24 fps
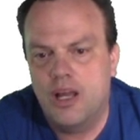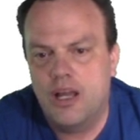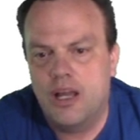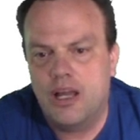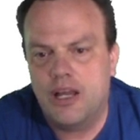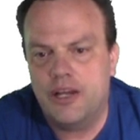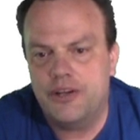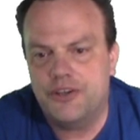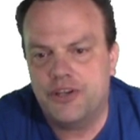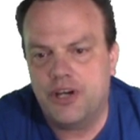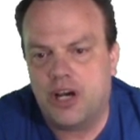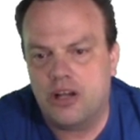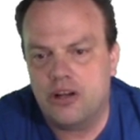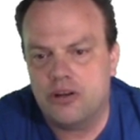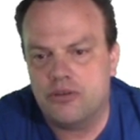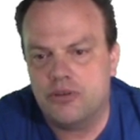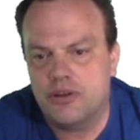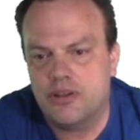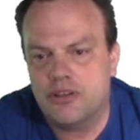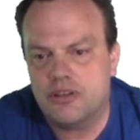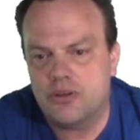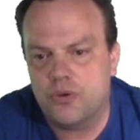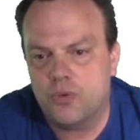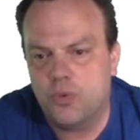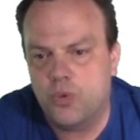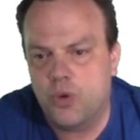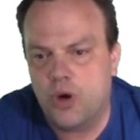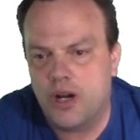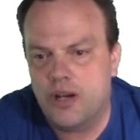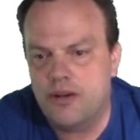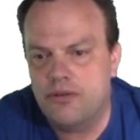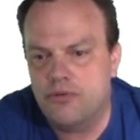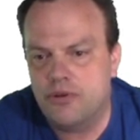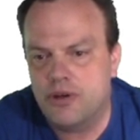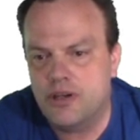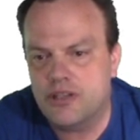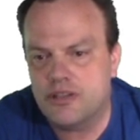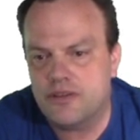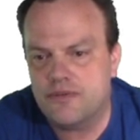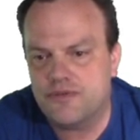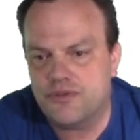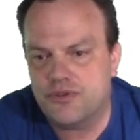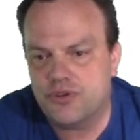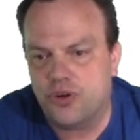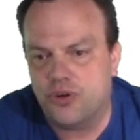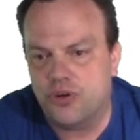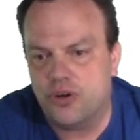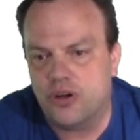and tolerates a wide range of
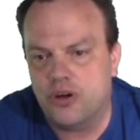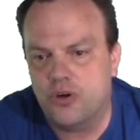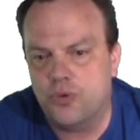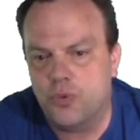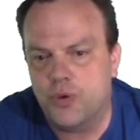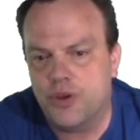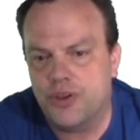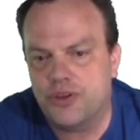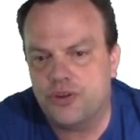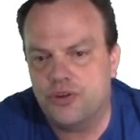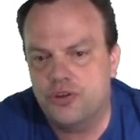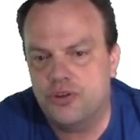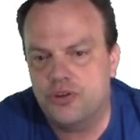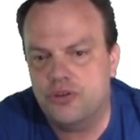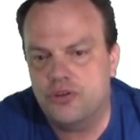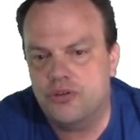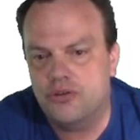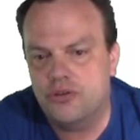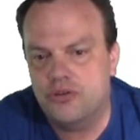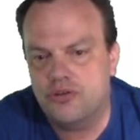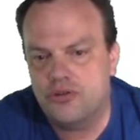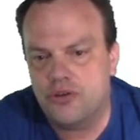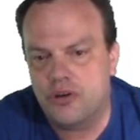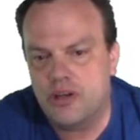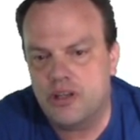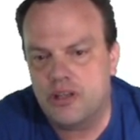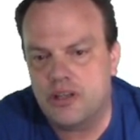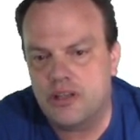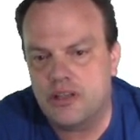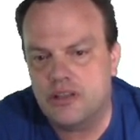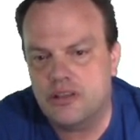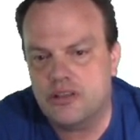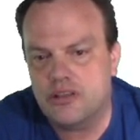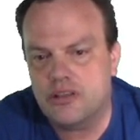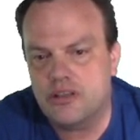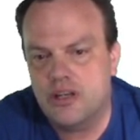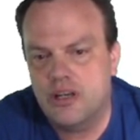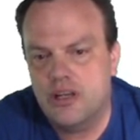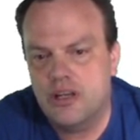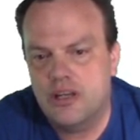soil with good drainage.